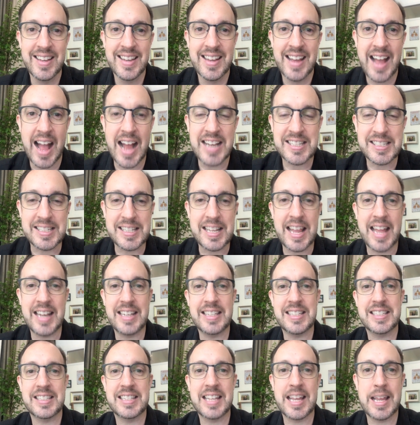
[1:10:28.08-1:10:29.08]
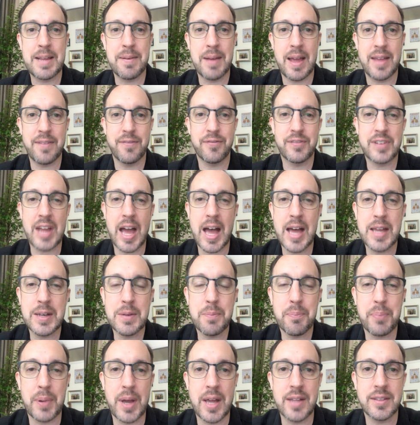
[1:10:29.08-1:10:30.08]
Ashley and his team have
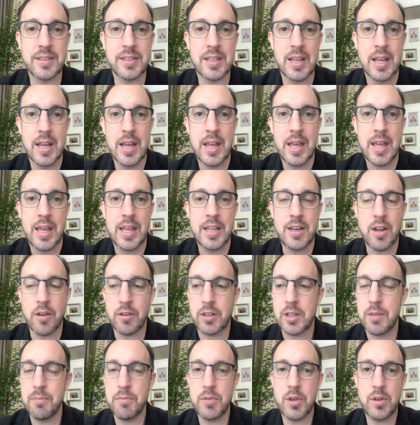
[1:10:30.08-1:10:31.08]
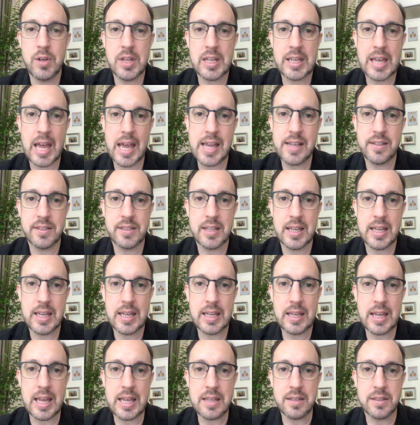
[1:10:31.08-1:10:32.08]
done. But, you know,
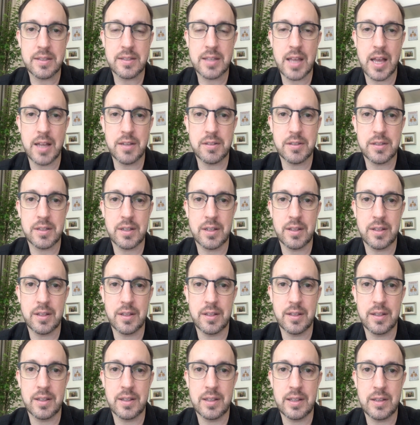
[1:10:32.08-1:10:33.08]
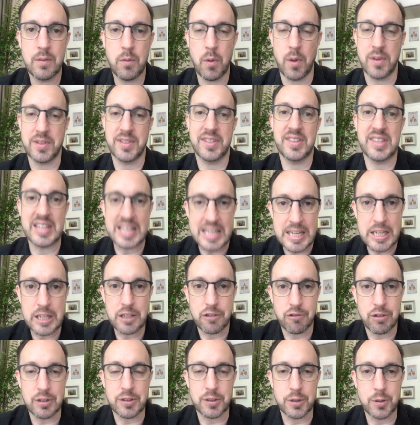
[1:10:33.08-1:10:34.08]
communicating is it's the
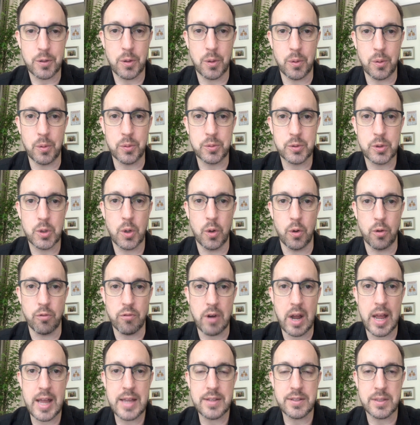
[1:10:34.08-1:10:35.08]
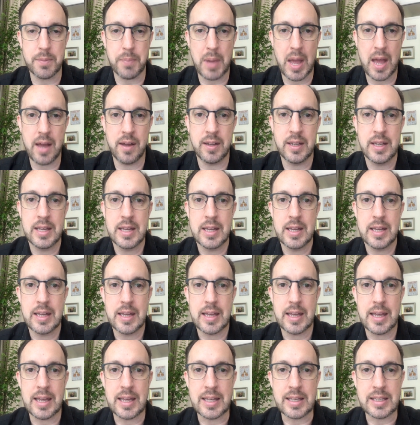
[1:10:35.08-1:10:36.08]
critical tool, right? It's about
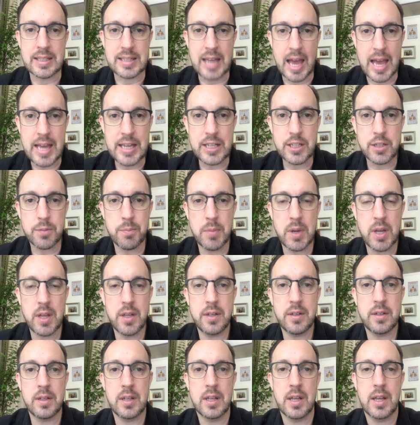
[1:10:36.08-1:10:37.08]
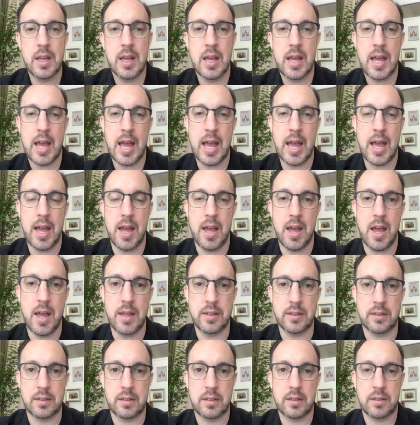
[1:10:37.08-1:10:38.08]
engagement
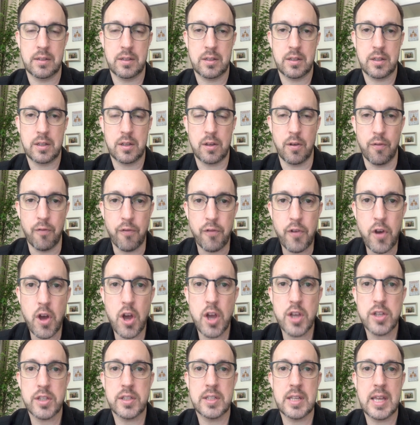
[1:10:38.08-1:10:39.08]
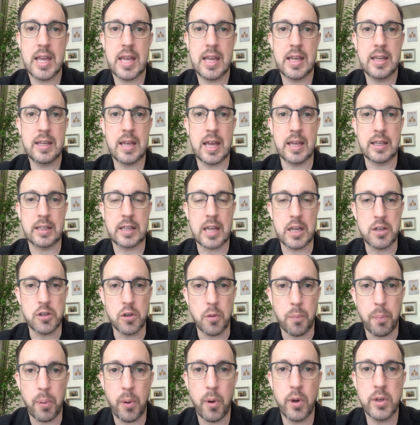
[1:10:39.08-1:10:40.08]
and conversing and getting
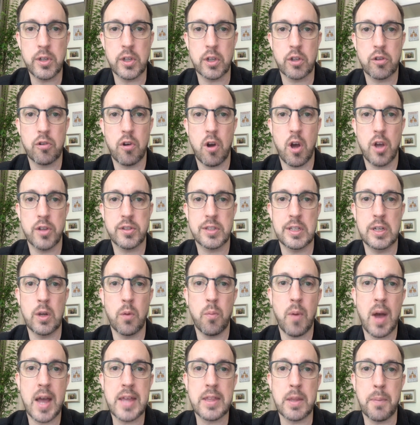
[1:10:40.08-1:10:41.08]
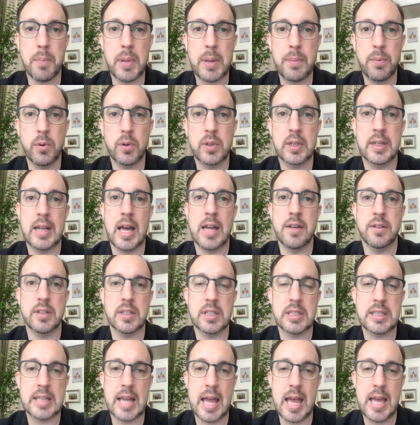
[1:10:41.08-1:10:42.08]
your point across in a way that people can
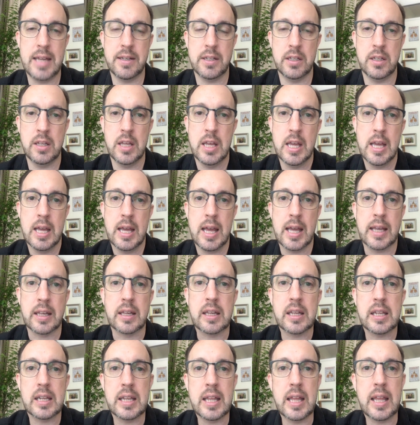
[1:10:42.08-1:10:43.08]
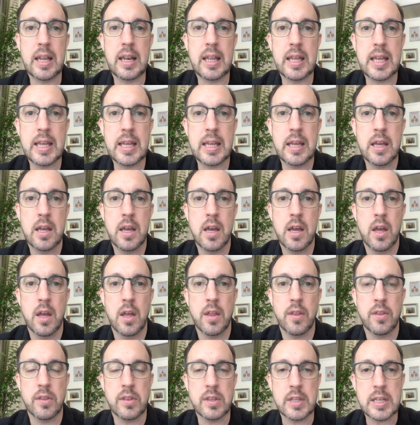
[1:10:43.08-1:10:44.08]
understand, and clearly
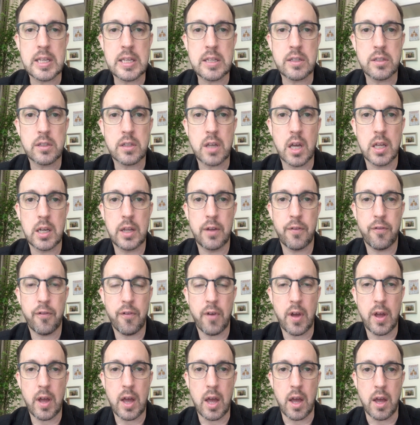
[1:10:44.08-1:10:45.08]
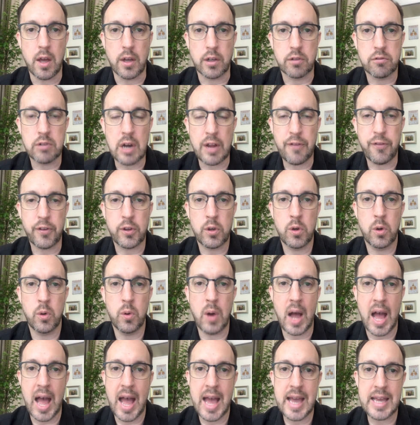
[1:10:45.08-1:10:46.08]
these kind of
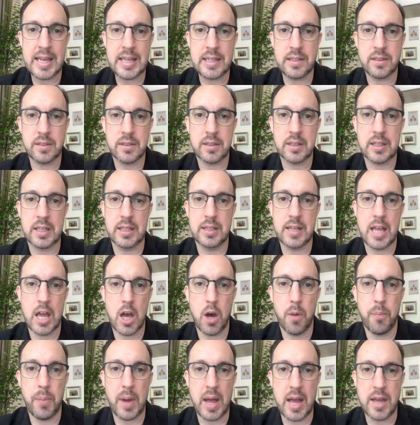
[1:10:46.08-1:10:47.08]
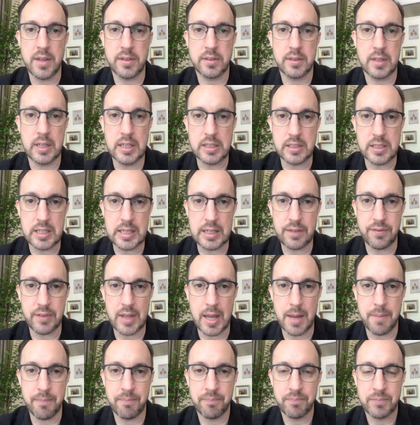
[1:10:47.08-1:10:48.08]
graphical aids can help us achieve
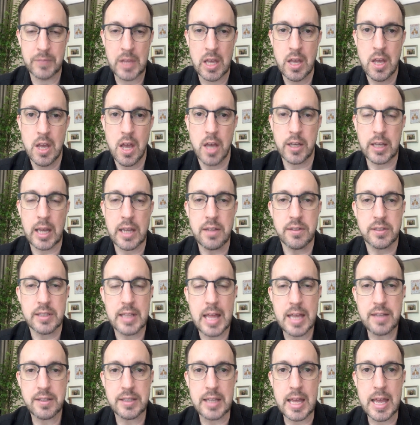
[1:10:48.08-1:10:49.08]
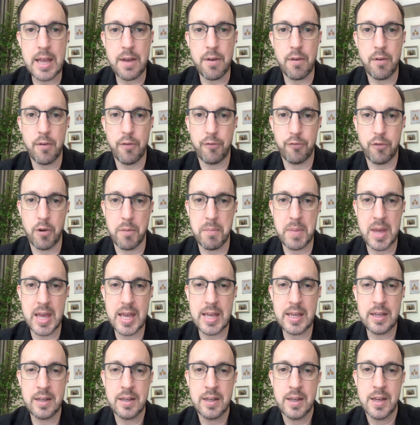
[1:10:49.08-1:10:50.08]
that. Okay, so that's it from
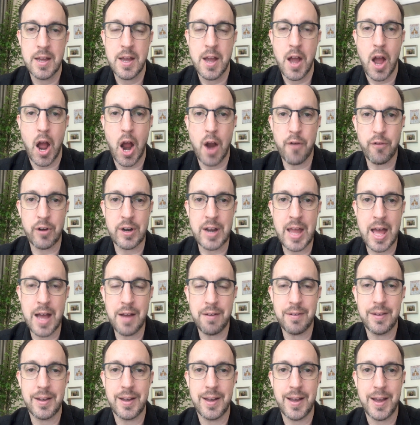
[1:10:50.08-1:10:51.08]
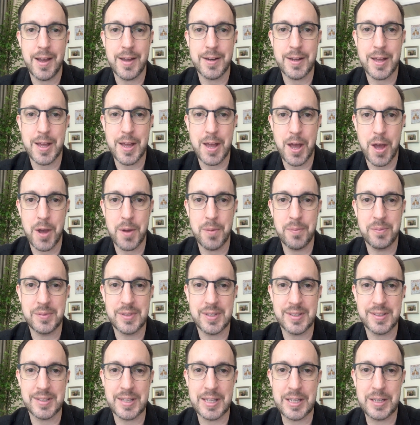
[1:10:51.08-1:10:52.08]
me, over and out, and I hope to
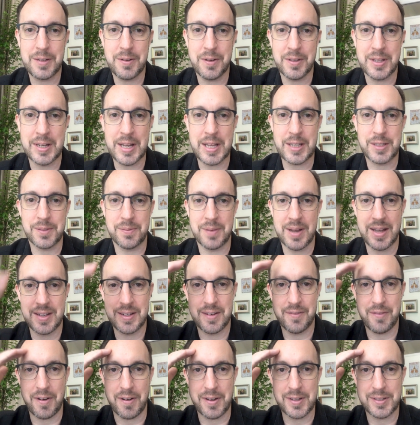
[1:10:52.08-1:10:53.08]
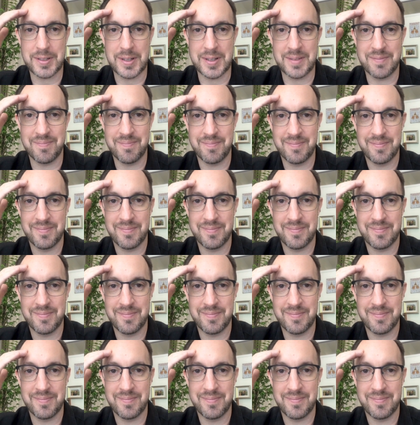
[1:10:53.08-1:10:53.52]
see you on the next one very soon.